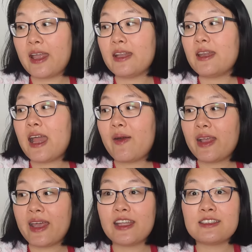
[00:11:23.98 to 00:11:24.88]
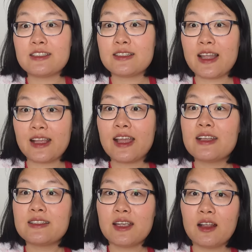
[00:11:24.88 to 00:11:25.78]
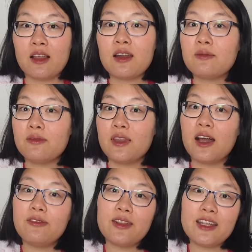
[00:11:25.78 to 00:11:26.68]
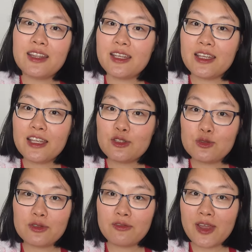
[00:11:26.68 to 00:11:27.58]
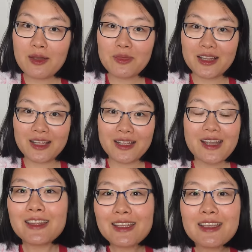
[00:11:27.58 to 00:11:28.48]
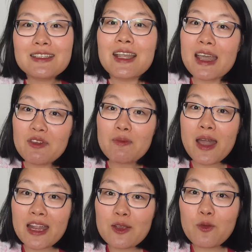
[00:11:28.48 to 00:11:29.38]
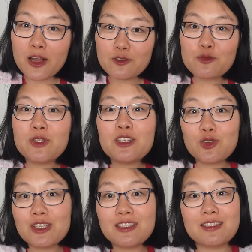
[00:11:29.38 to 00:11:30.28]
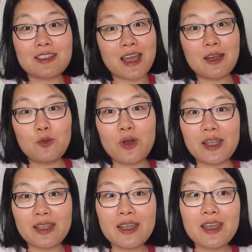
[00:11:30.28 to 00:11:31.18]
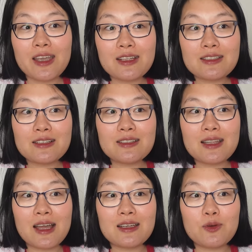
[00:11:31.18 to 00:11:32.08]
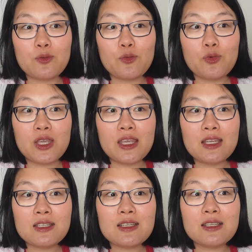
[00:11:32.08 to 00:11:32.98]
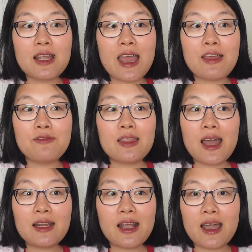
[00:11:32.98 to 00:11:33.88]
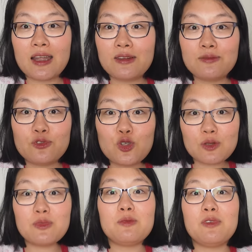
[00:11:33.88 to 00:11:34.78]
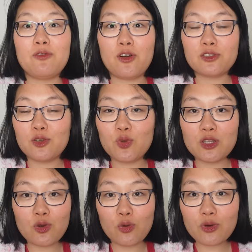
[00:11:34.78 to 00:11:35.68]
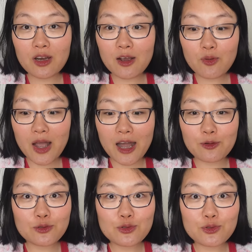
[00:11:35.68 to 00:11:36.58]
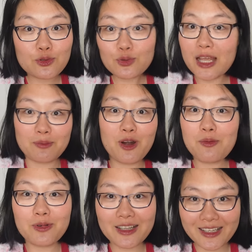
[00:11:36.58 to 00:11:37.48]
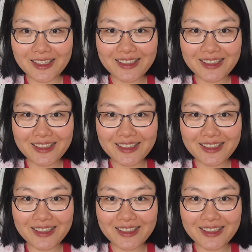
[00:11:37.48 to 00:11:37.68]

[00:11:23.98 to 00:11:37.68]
and now I can just like say a lot of lovely thingy to the family. The thing is everybody want to be treated that way. It's just that we didn't have that kind of treatment before, so we don't know how to do that properly.